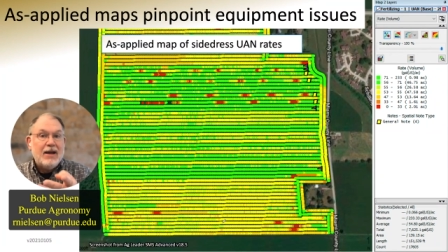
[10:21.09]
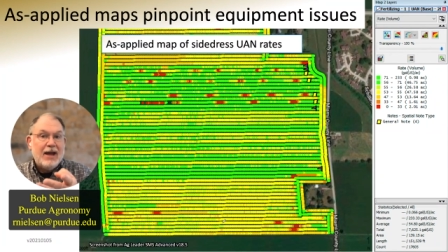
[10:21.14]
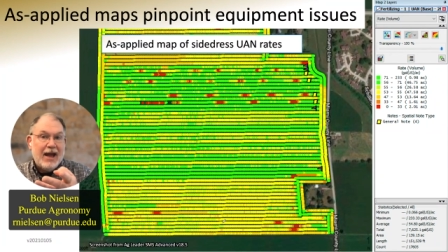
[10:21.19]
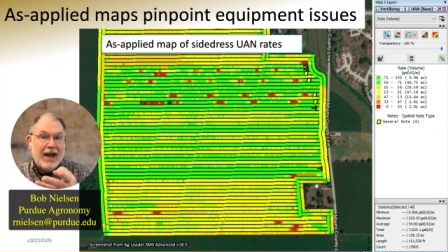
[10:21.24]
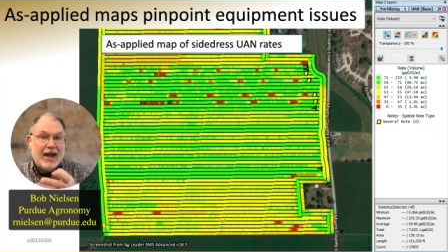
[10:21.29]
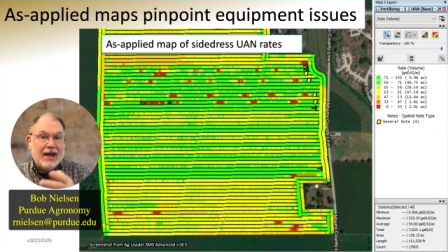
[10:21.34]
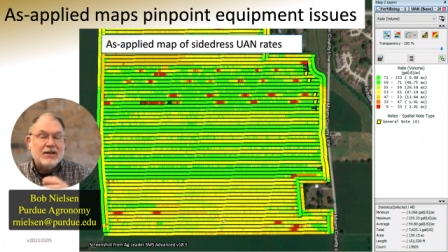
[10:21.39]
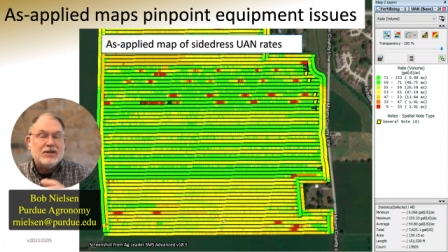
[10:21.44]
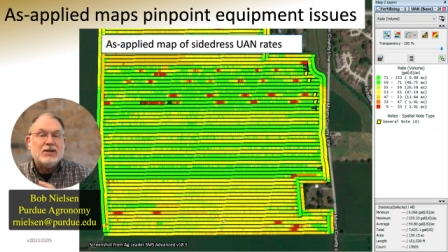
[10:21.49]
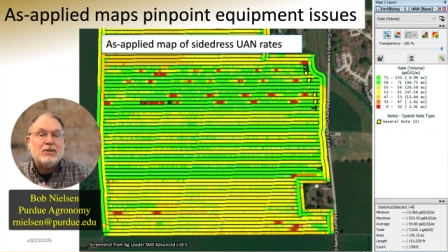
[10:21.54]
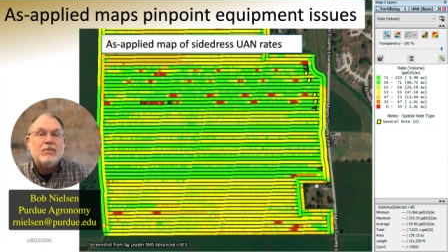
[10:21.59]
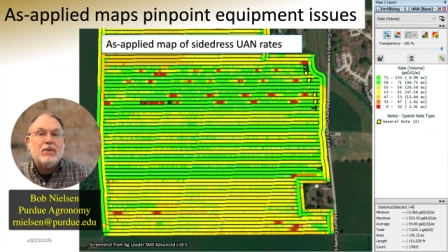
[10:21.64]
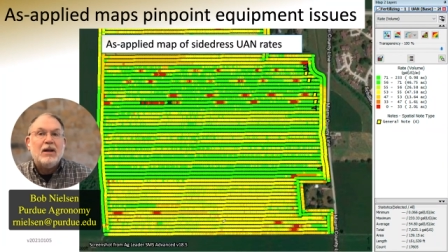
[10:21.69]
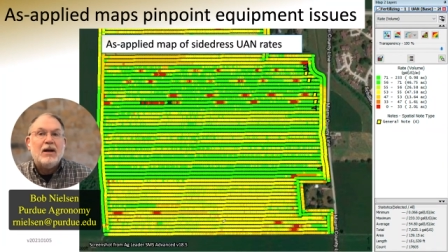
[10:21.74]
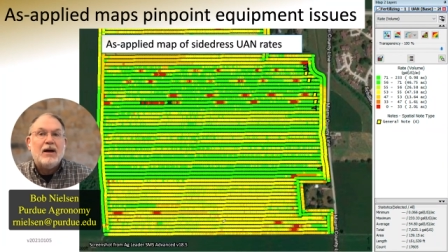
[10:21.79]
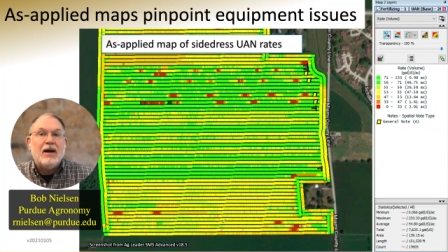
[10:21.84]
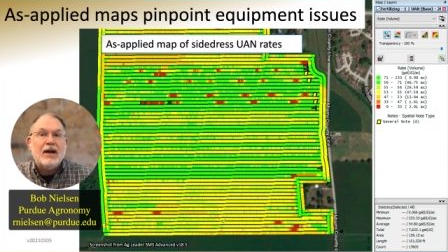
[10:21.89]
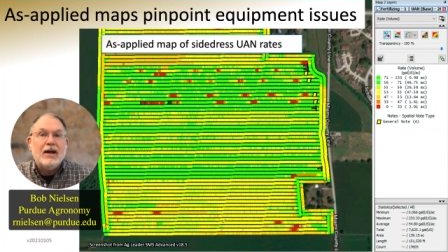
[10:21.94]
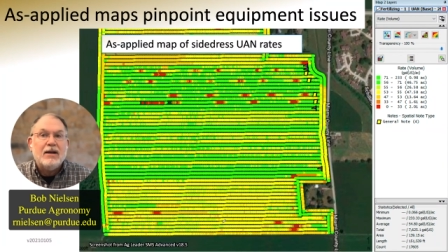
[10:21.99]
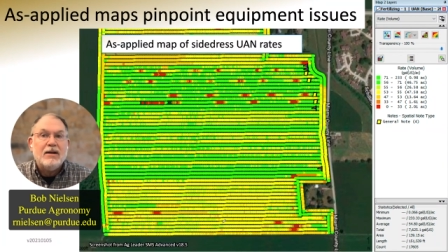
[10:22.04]
as
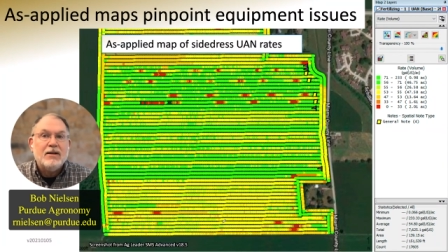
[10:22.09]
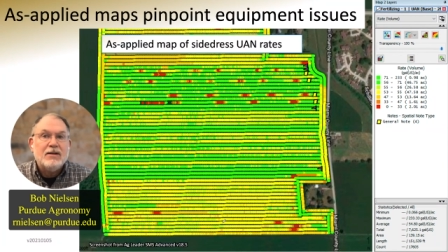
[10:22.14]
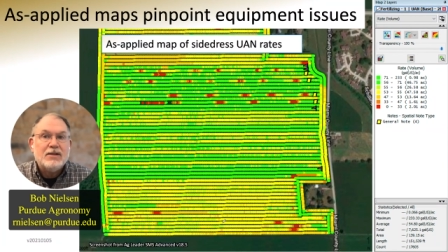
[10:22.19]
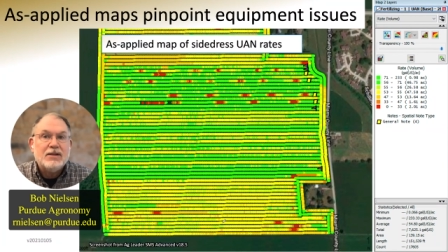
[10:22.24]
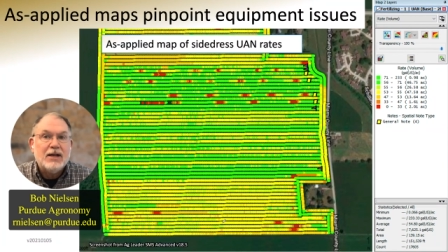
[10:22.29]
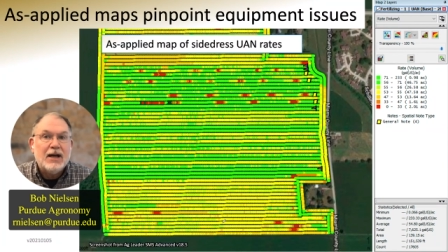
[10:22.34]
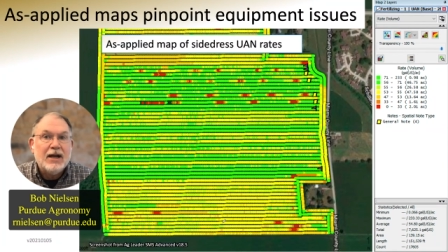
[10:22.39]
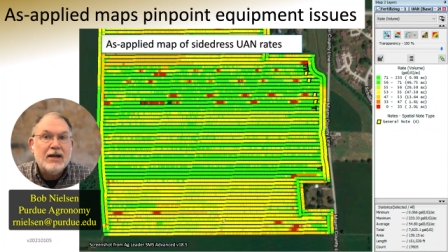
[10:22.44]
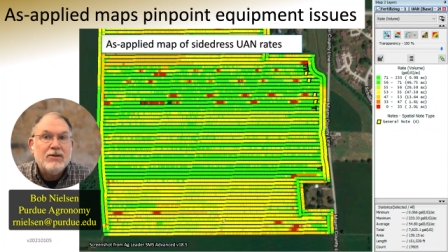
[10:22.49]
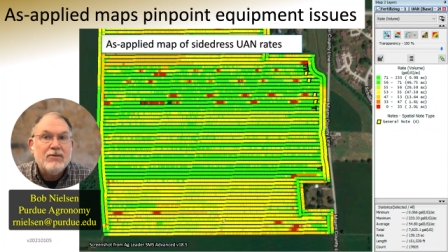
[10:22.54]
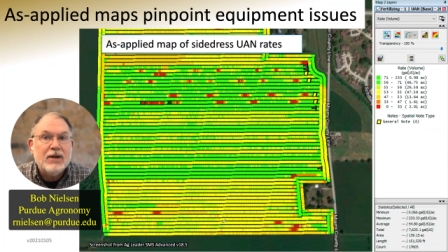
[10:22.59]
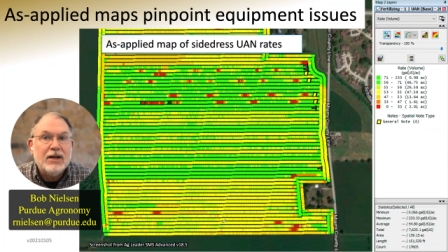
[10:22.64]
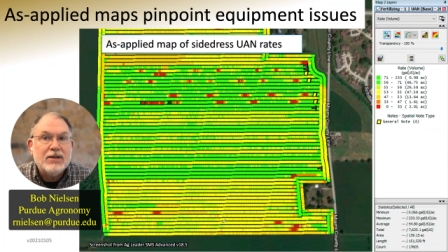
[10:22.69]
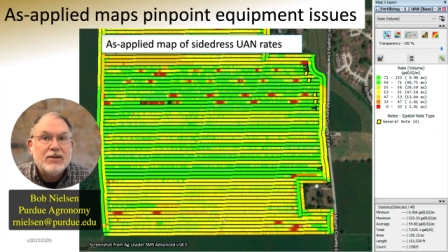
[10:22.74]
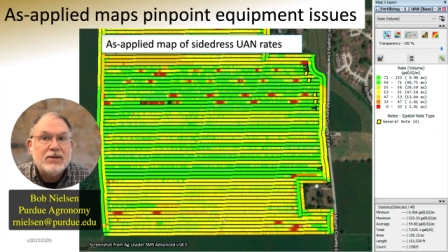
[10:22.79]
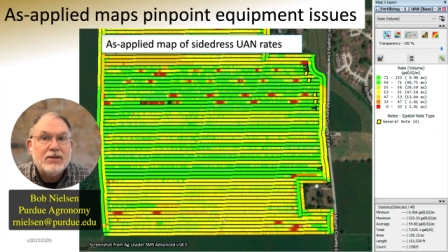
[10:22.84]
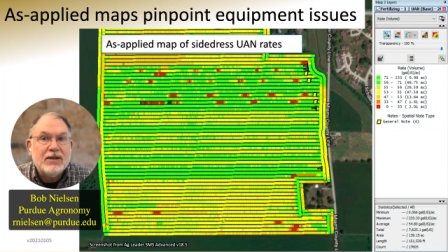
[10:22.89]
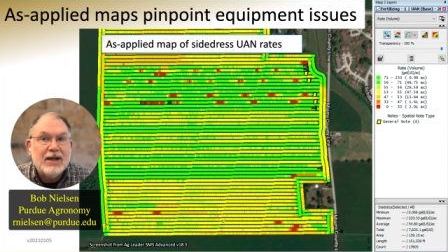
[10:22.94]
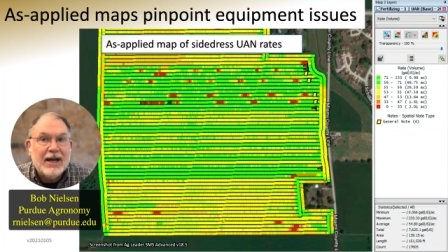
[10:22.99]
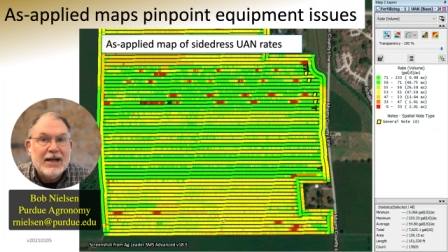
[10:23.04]
applied side
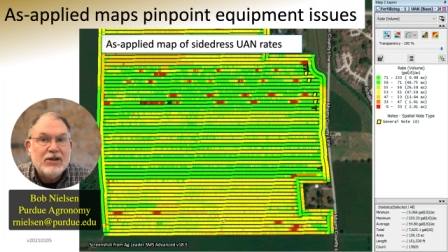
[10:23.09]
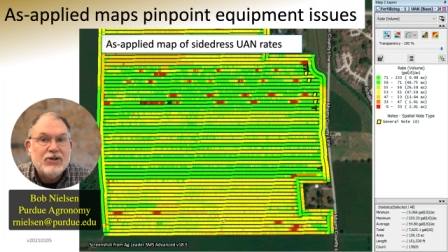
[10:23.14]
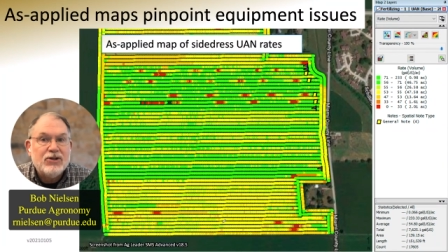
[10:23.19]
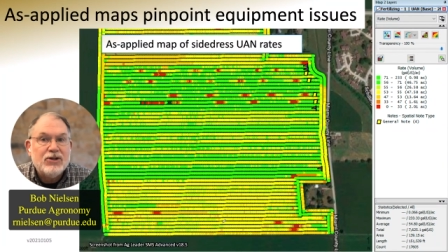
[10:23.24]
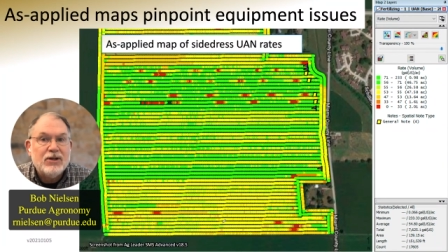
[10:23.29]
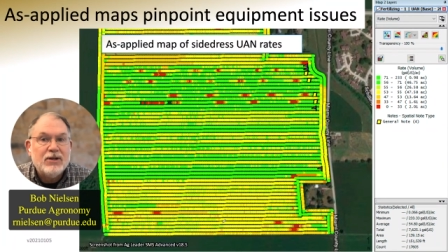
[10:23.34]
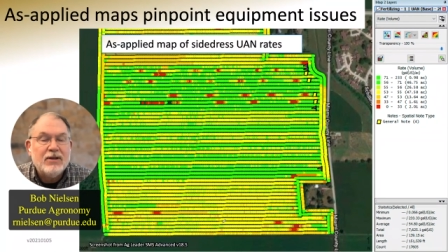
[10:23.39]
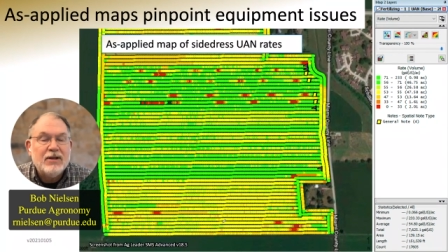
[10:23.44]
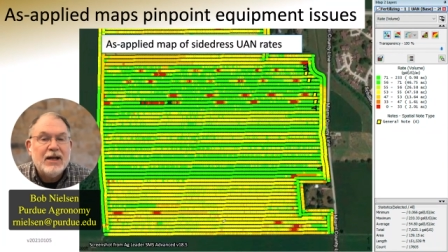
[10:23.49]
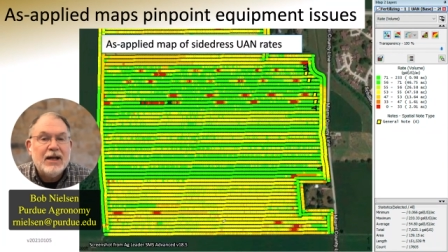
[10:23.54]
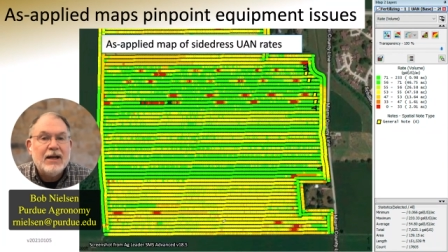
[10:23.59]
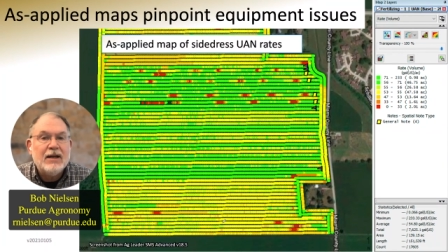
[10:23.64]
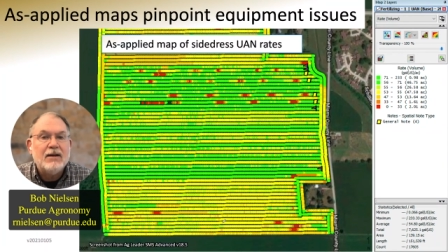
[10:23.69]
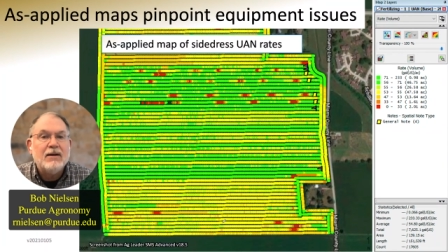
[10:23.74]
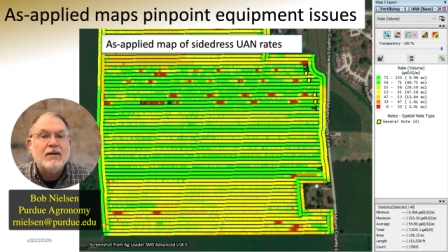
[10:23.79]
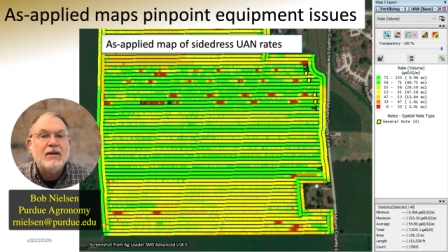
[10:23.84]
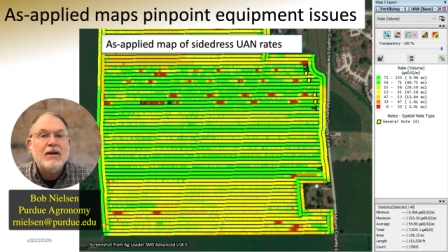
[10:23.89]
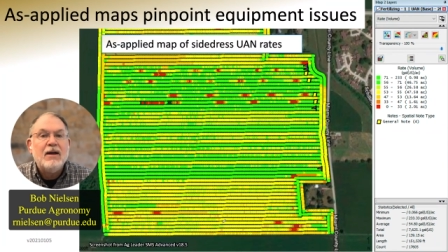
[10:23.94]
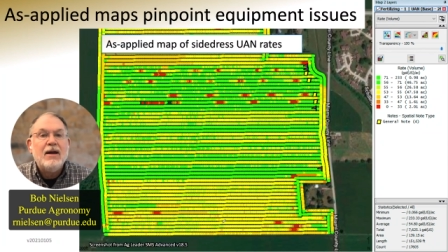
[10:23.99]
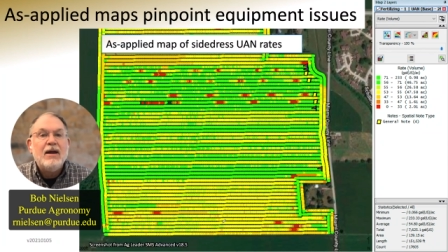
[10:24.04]
dress nitrogen data,